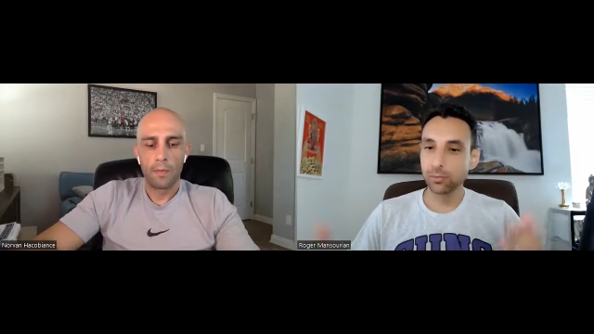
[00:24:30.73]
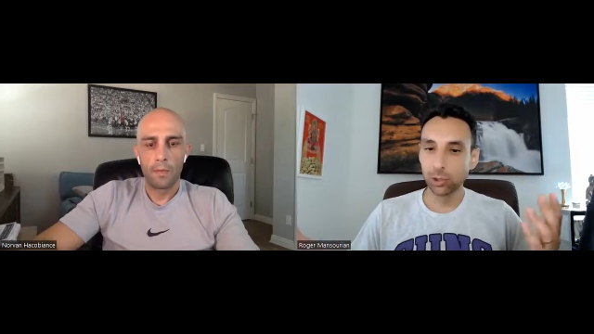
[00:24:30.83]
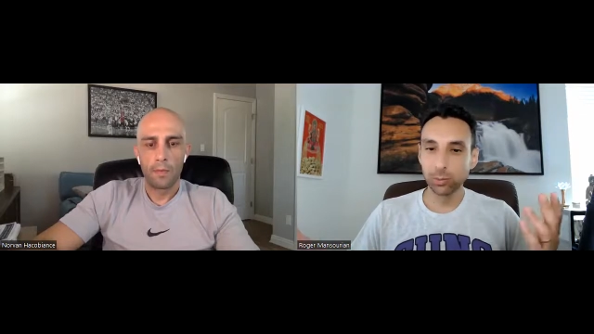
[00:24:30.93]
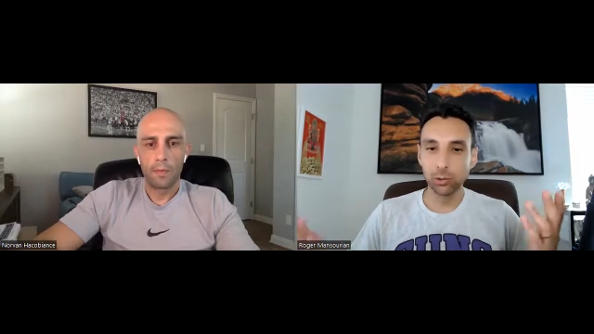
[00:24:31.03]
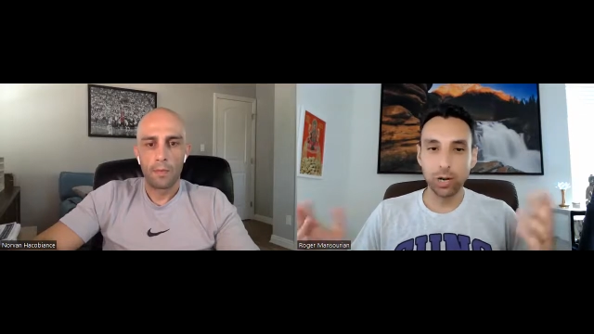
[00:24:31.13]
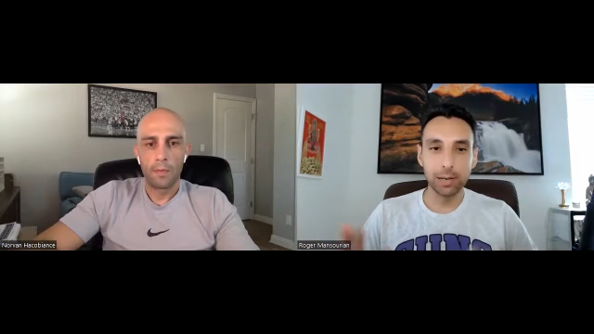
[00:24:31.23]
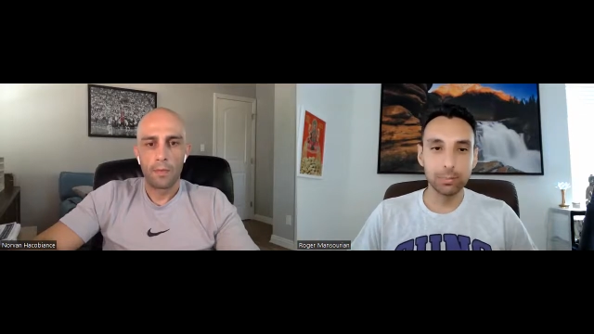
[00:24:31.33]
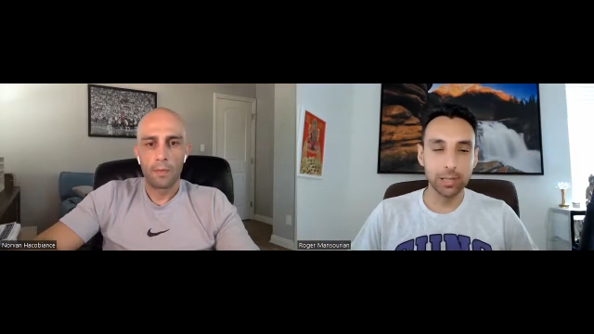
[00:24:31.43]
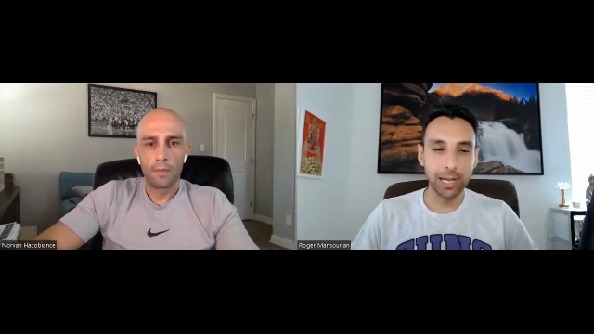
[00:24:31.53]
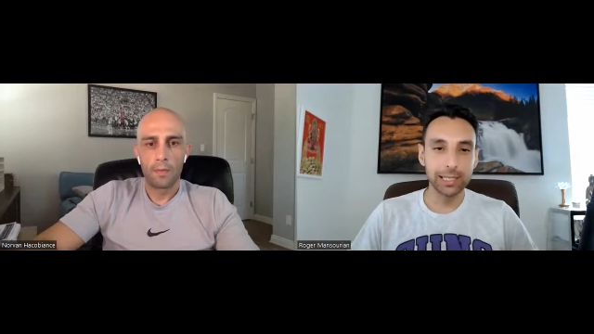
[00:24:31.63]

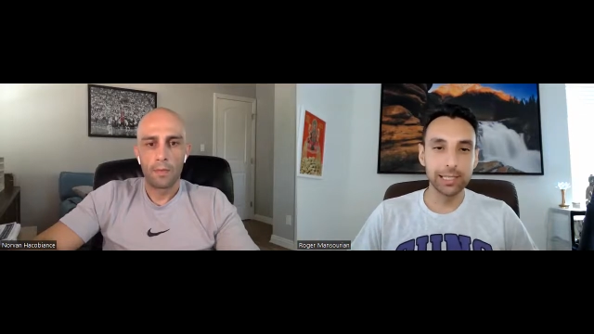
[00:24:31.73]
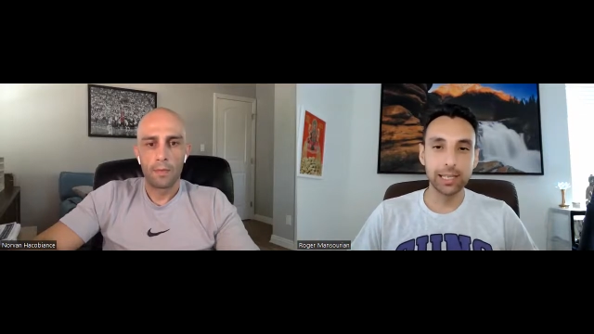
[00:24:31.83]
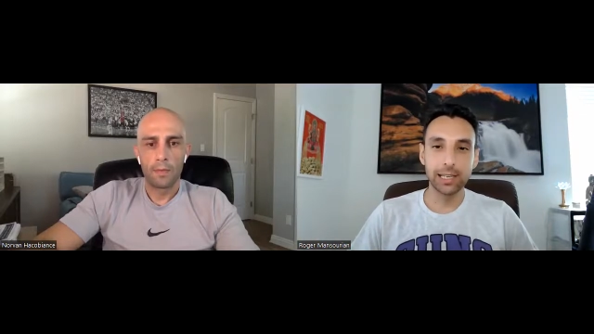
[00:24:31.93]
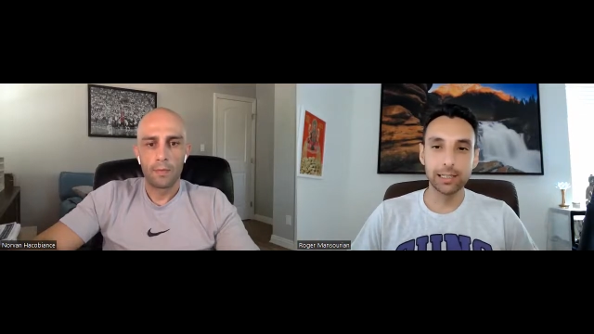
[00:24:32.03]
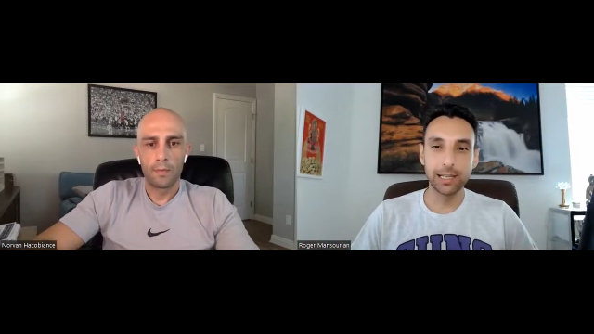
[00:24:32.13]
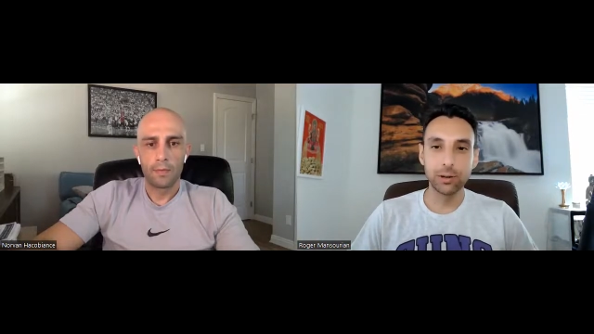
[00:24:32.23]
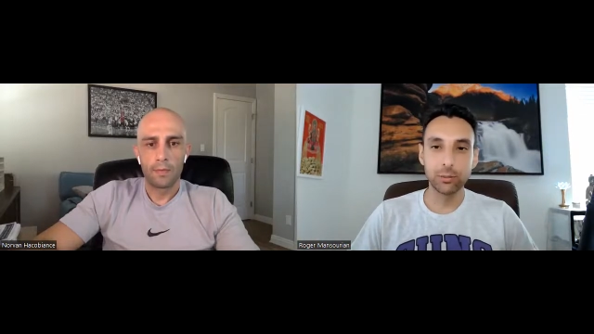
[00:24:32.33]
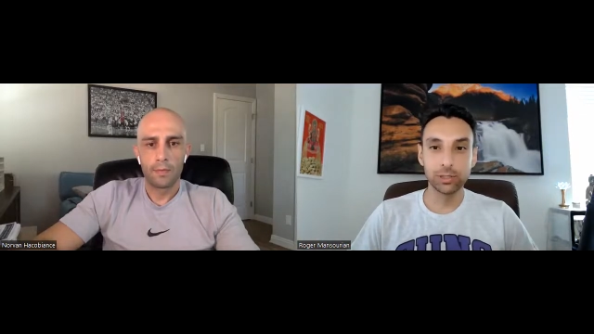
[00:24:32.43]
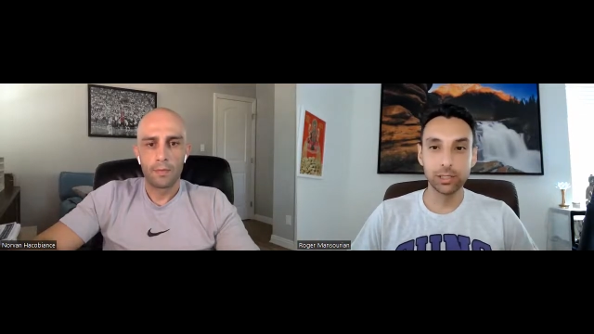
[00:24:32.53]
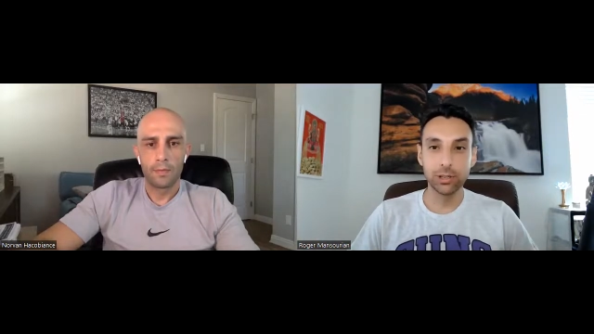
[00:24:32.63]
Speaker 1: Subscribe, like, and yeah,
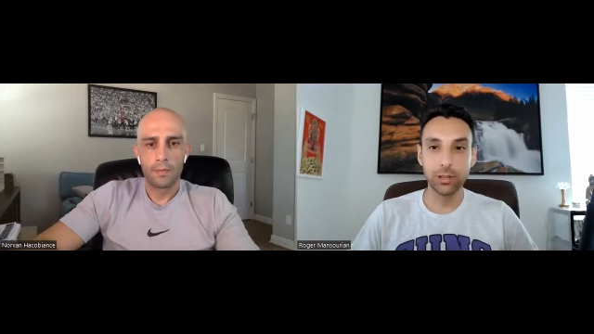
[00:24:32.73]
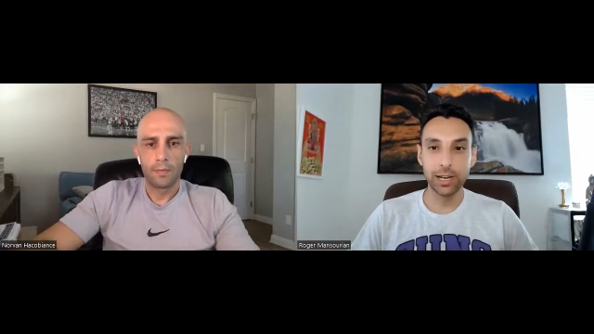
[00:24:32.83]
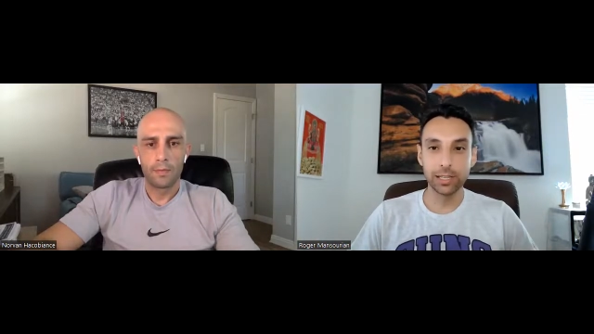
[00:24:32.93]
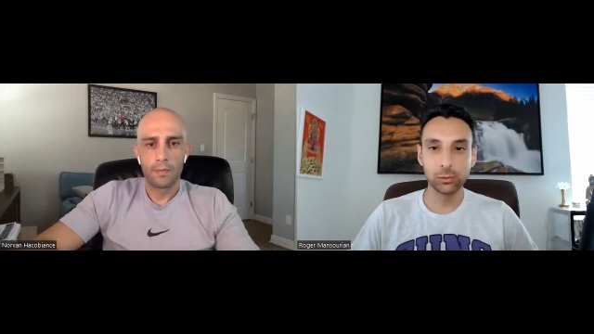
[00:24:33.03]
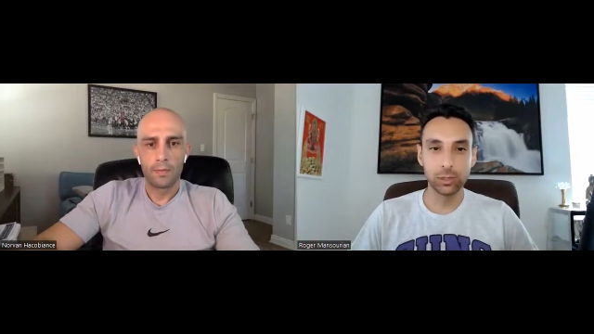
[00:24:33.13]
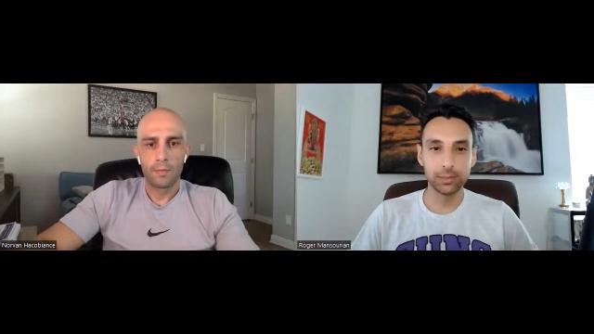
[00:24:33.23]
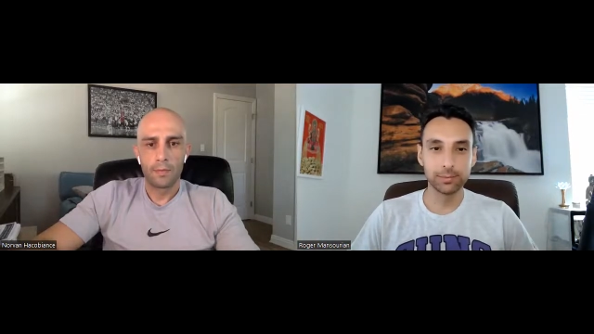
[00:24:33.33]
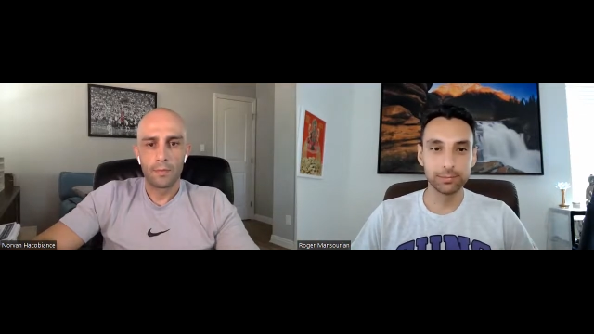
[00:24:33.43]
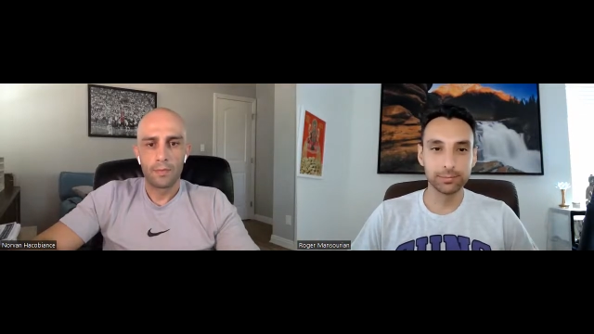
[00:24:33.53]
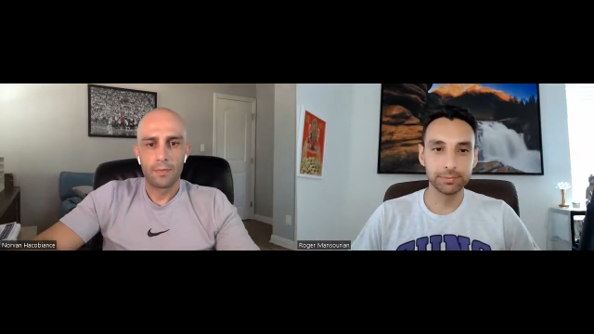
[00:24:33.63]
we'll see you on the next one.
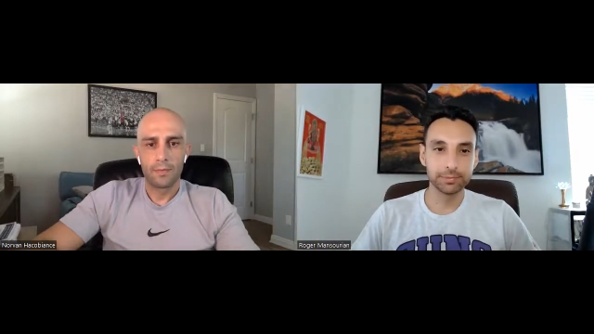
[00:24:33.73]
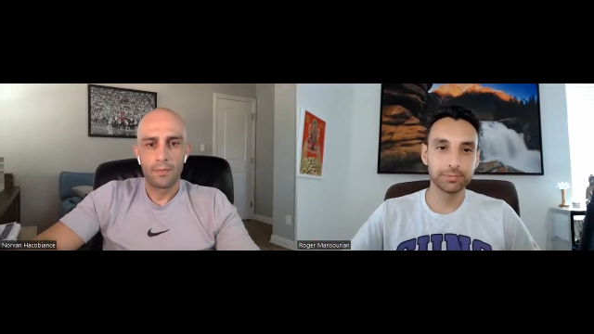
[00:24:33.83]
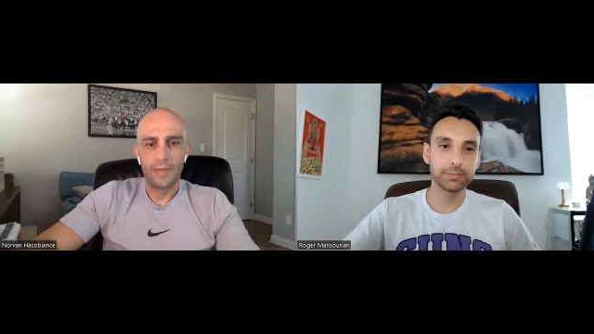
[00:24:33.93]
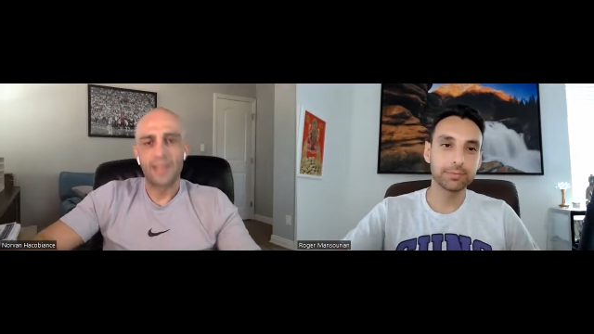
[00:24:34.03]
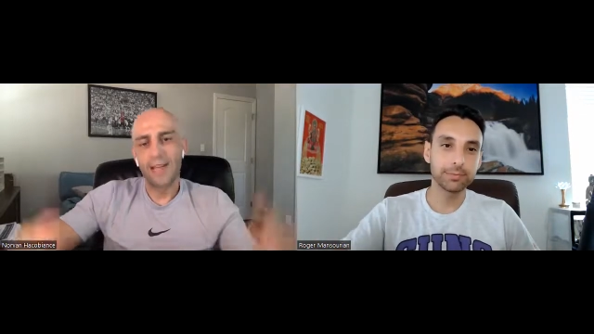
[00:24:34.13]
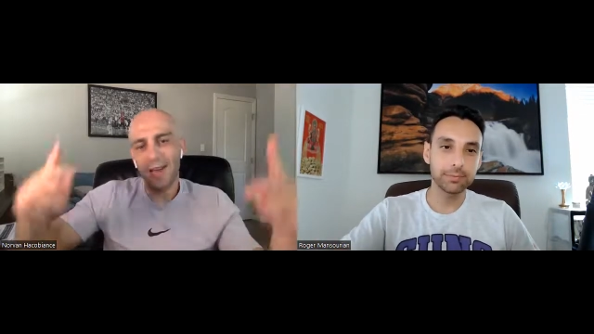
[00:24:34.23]
Thanks,